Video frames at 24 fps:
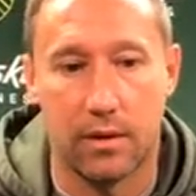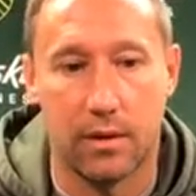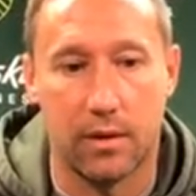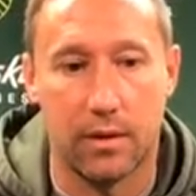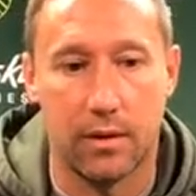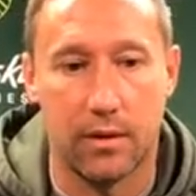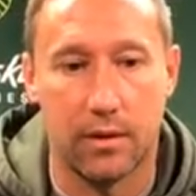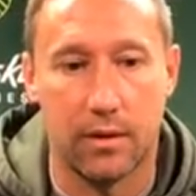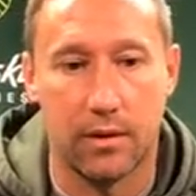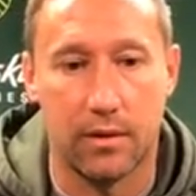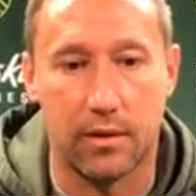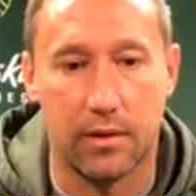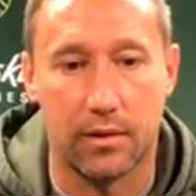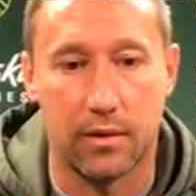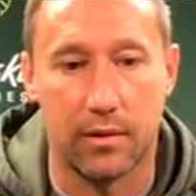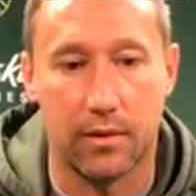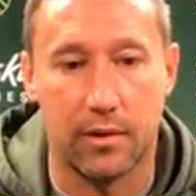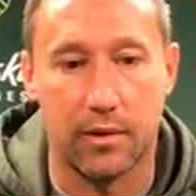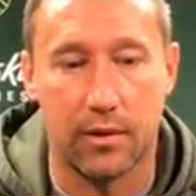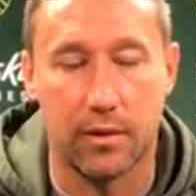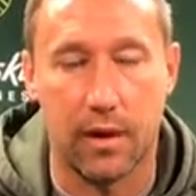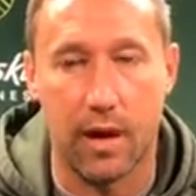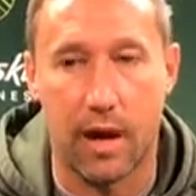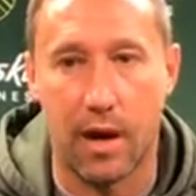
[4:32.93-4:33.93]

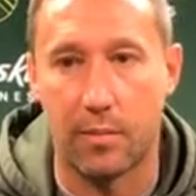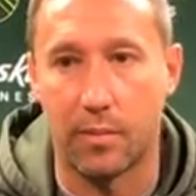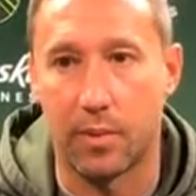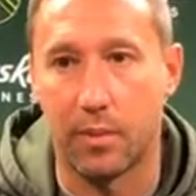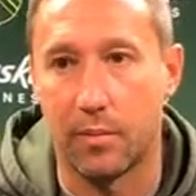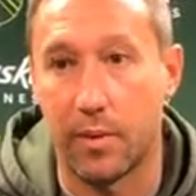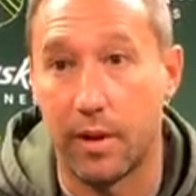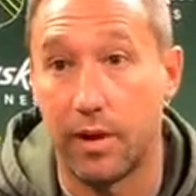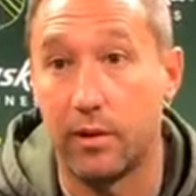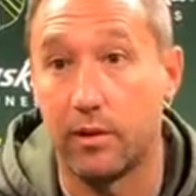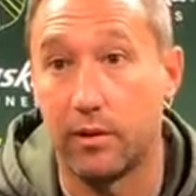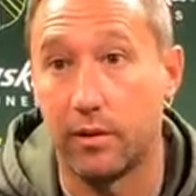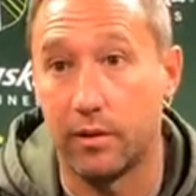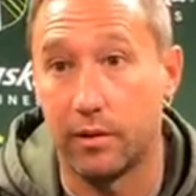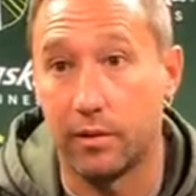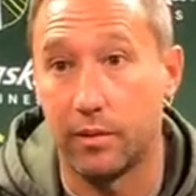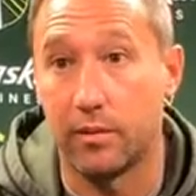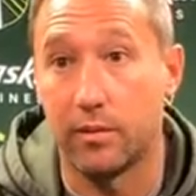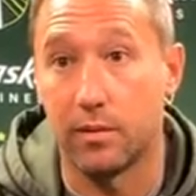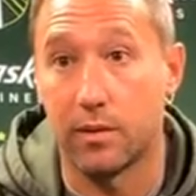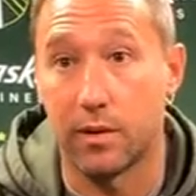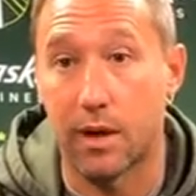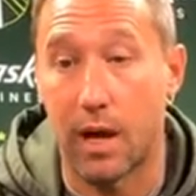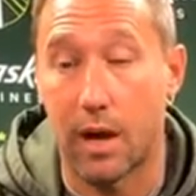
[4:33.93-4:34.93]
your
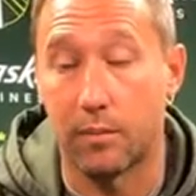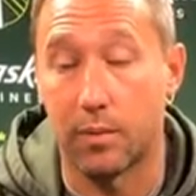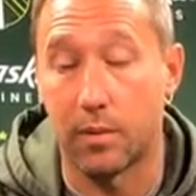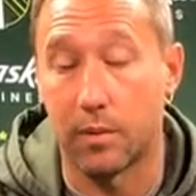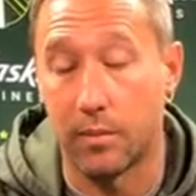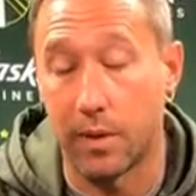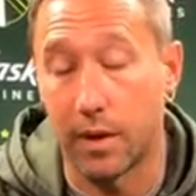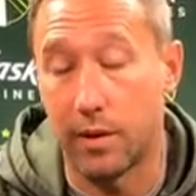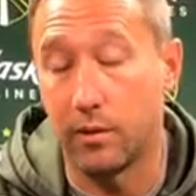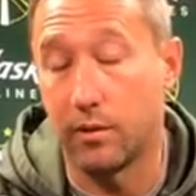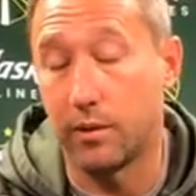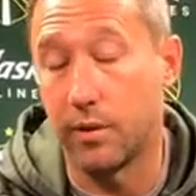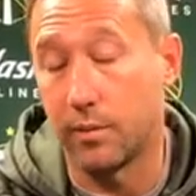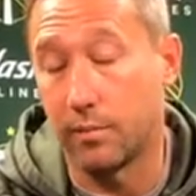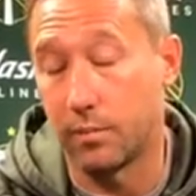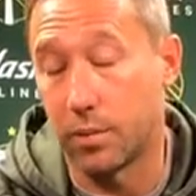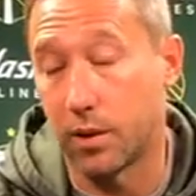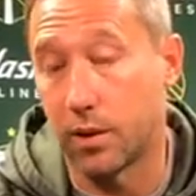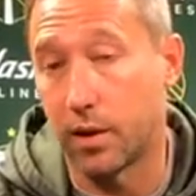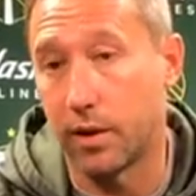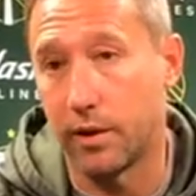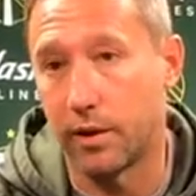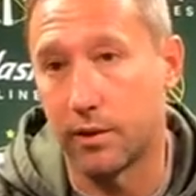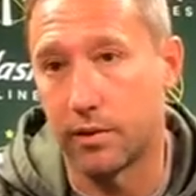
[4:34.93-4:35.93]
complementary
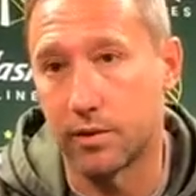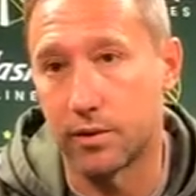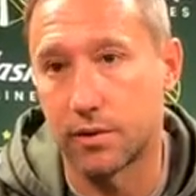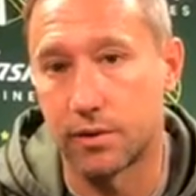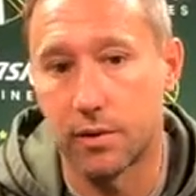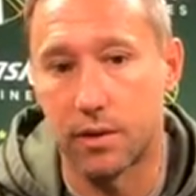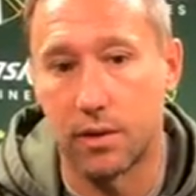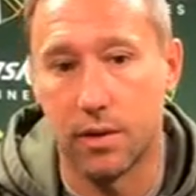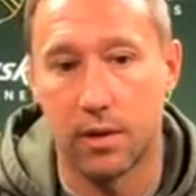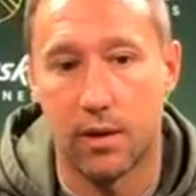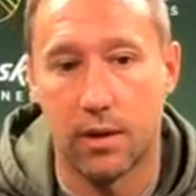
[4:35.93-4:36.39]
players